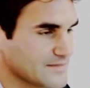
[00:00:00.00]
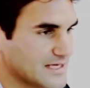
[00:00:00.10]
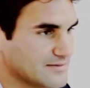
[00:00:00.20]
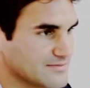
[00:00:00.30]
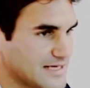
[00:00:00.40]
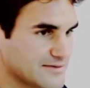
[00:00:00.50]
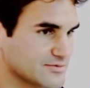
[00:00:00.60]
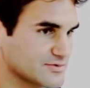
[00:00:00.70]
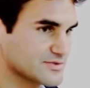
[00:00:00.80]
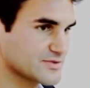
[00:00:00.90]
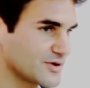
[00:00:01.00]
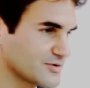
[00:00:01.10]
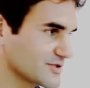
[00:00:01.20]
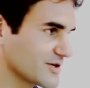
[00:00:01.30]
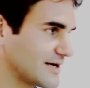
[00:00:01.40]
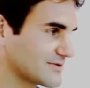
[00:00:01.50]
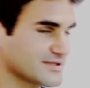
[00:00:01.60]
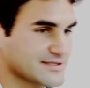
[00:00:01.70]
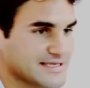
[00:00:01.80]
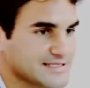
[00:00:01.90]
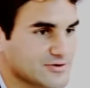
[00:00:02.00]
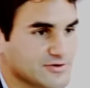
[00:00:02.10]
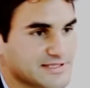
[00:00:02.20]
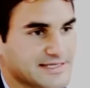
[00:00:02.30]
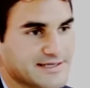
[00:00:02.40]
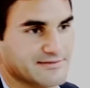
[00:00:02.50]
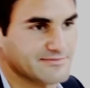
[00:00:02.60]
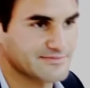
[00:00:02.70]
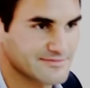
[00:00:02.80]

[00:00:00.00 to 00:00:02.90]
I'm supposed to go out on the tennis court thinking,